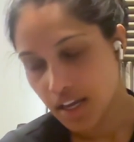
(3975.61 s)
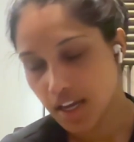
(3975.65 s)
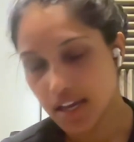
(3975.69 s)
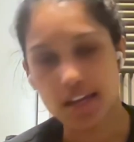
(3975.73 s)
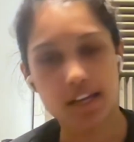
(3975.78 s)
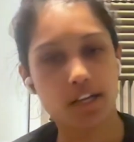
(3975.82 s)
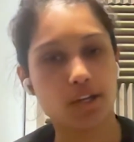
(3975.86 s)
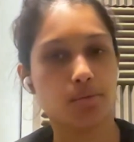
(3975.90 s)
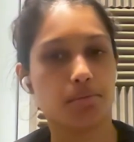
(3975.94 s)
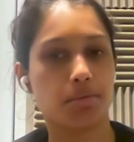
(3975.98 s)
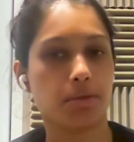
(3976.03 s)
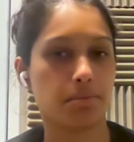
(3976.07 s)

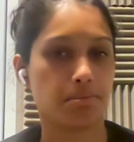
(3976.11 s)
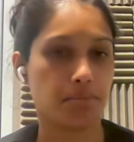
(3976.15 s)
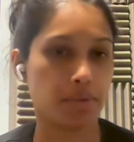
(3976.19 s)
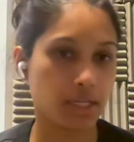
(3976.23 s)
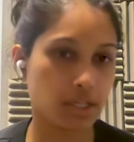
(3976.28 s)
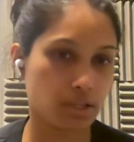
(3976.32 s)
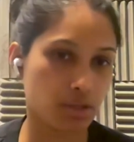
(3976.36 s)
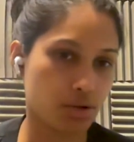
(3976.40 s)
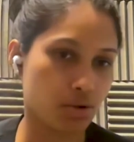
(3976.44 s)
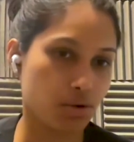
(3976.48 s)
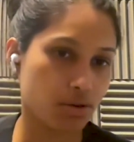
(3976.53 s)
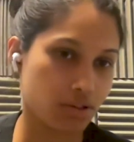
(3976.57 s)
It could be
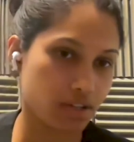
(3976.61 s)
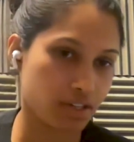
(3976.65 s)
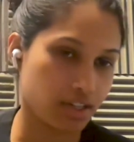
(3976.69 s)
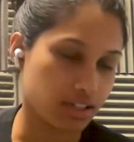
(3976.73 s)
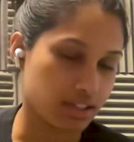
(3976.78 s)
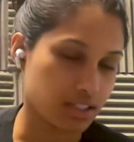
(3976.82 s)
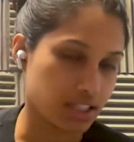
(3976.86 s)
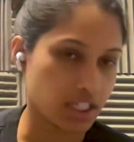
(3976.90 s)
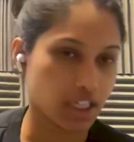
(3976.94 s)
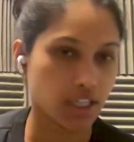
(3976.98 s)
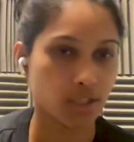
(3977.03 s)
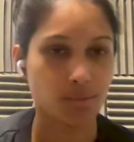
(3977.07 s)
Bitcoin.
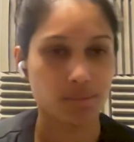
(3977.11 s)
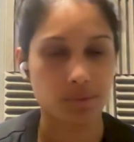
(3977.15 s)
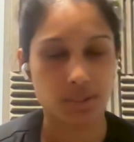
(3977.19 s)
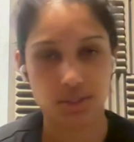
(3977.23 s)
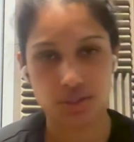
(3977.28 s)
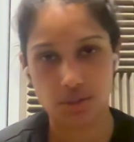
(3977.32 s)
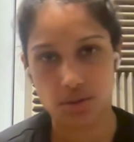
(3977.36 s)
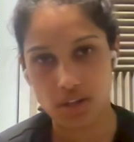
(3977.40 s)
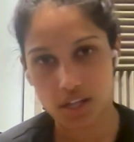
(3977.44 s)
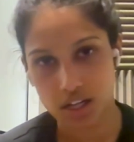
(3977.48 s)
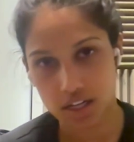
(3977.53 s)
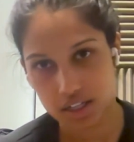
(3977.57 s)
It could be
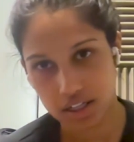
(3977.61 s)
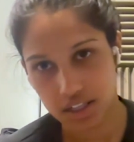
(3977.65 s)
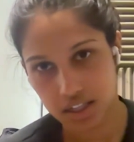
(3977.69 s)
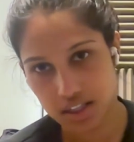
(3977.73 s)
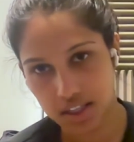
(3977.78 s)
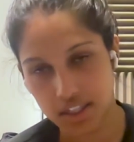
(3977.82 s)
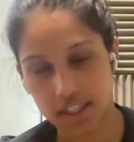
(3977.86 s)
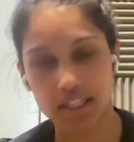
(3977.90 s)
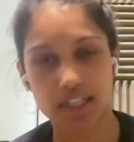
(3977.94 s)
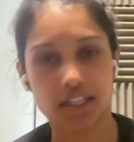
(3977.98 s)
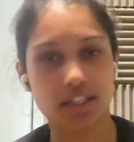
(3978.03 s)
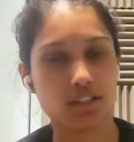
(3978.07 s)
Solana.
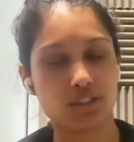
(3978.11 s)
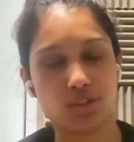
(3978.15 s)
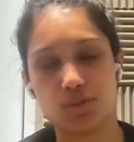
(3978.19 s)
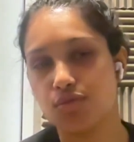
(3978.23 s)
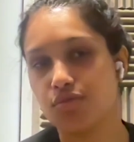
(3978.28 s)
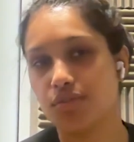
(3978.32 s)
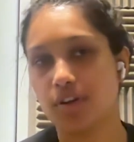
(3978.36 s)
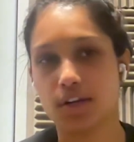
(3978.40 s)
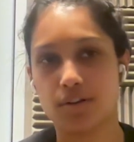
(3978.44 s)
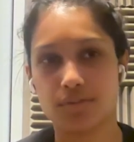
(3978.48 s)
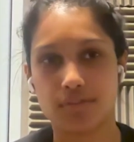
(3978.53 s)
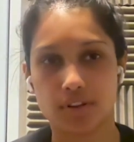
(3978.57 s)
Like you
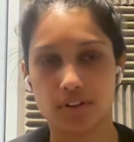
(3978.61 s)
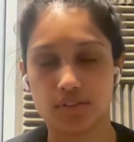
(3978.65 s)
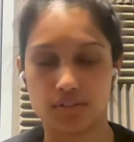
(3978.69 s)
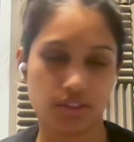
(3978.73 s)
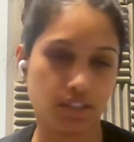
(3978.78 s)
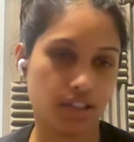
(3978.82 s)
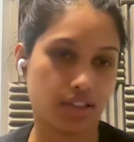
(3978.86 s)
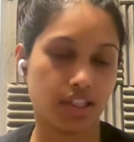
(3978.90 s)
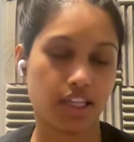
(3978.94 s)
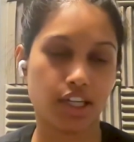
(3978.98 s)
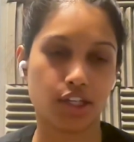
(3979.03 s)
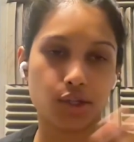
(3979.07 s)
verify.
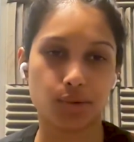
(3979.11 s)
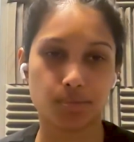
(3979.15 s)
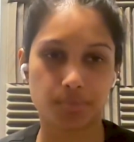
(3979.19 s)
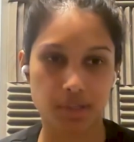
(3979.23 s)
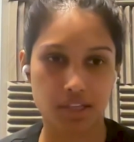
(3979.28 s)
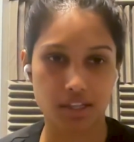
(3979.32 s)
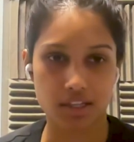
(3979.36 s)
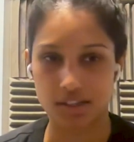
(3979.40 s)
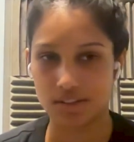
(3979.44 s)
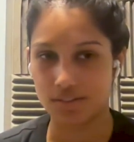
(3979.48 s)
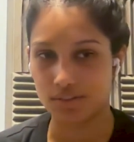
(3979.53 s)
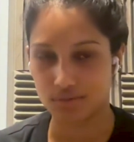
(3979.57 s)
It could
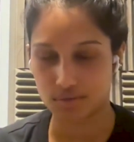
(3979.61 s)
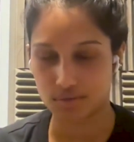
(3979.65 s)
be